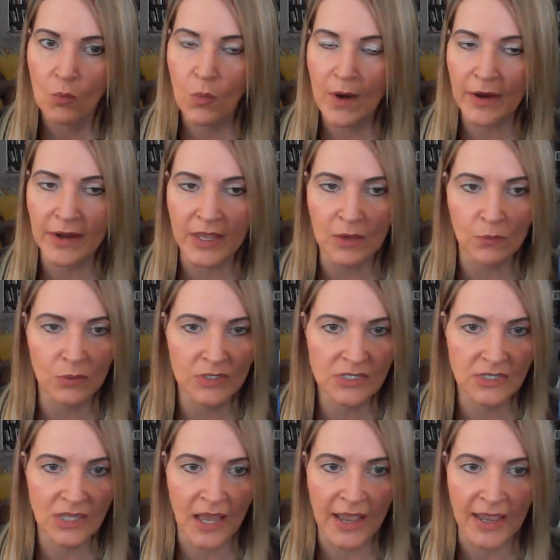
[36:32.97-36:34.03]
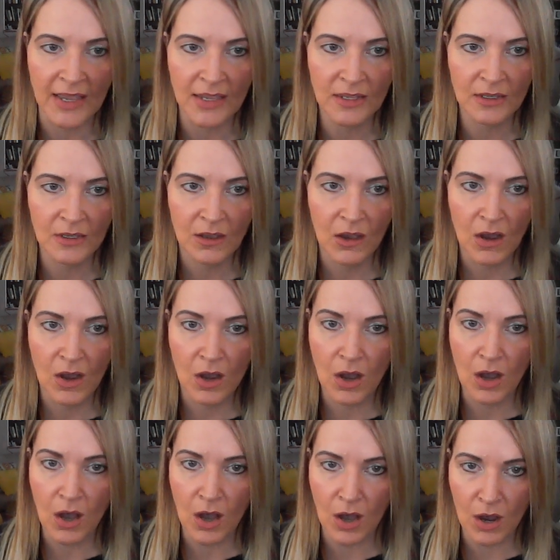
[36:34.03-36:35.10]
where it was like,
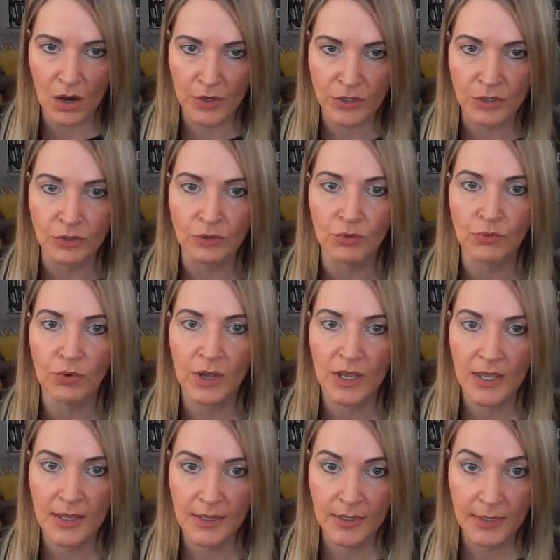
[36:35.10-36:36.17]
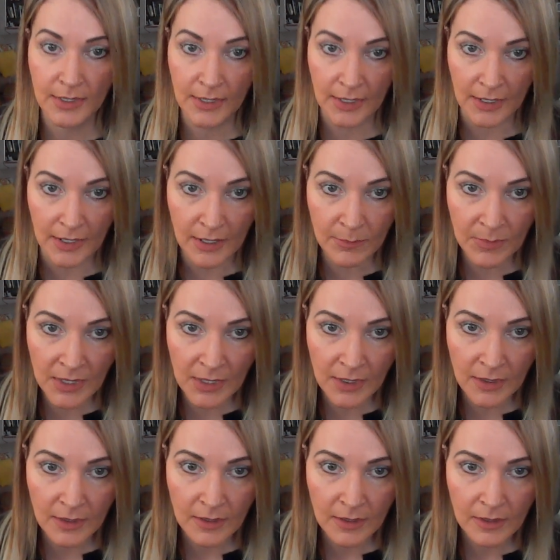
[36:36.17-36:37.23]
"Are you kidding
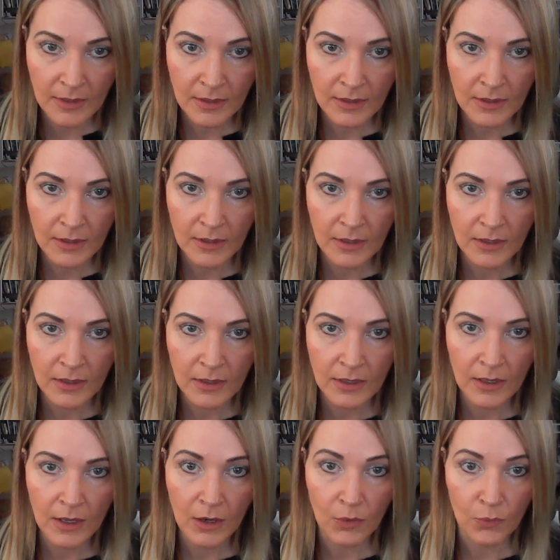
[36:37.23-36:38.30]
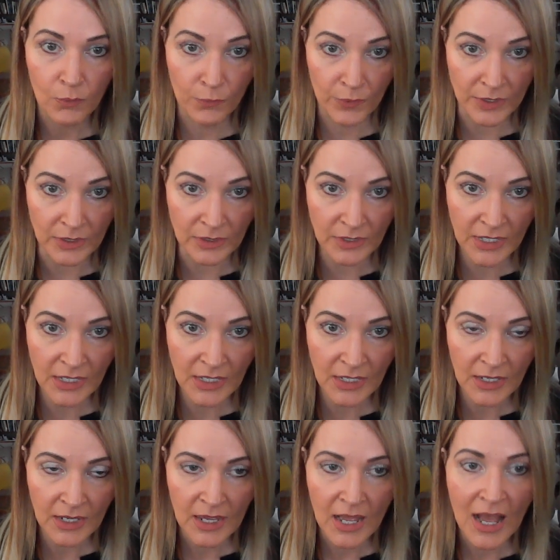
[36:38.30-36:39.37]
me?
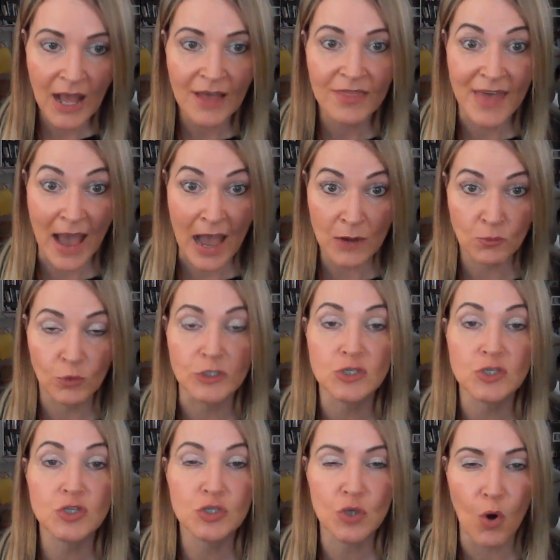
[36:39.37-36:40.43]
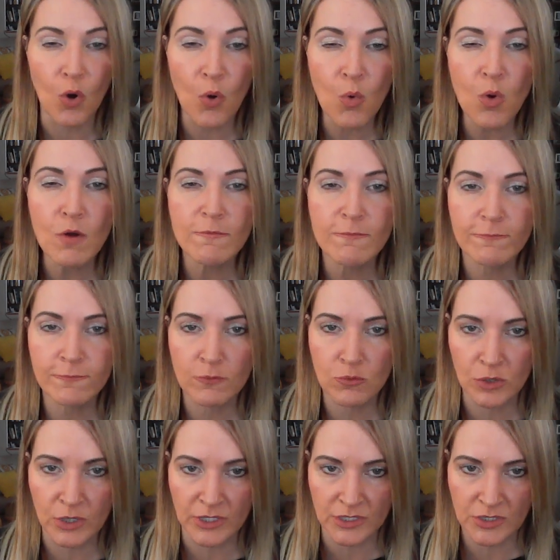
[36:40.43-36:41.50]
Really? That was so
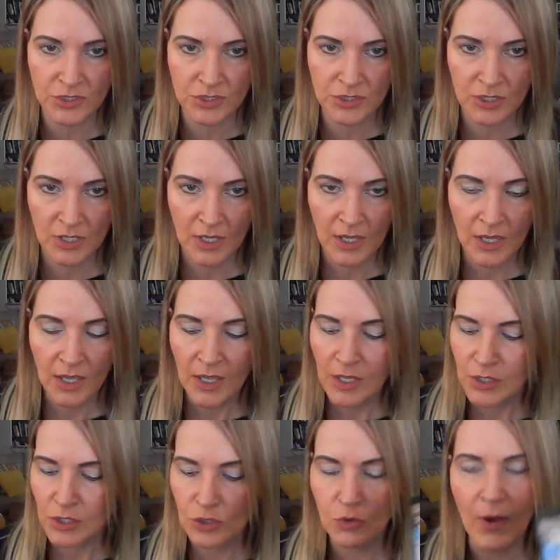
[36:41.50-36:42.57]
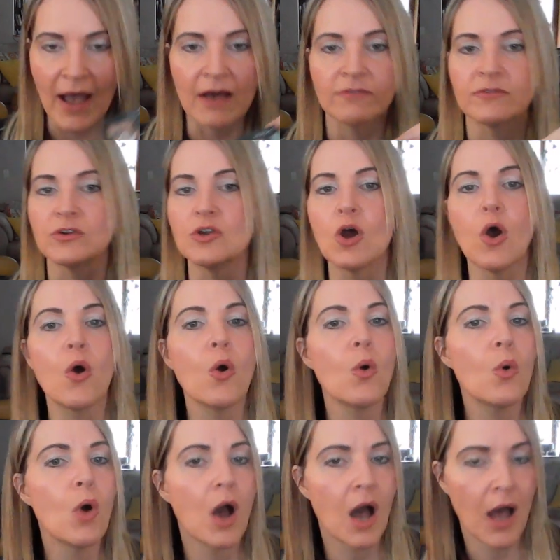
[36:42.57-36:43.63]
foolish. You have
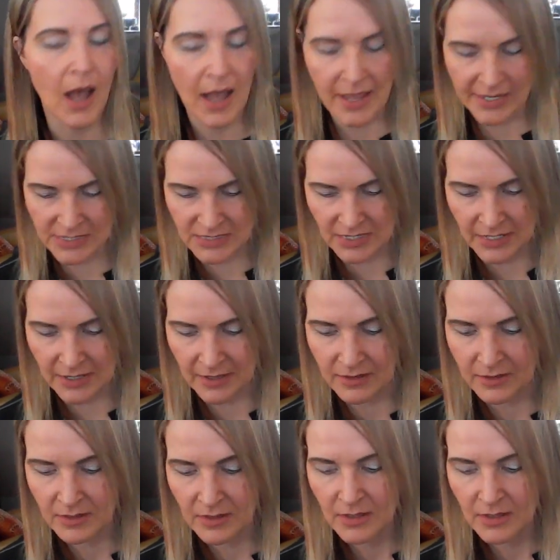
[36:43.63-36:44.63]
no idea."